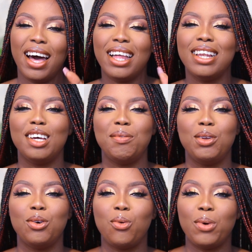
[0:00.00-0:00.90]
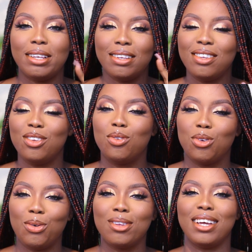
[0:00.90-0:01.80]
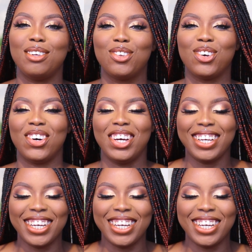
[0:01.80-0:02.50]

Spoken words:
and let me know when you saw what I saw.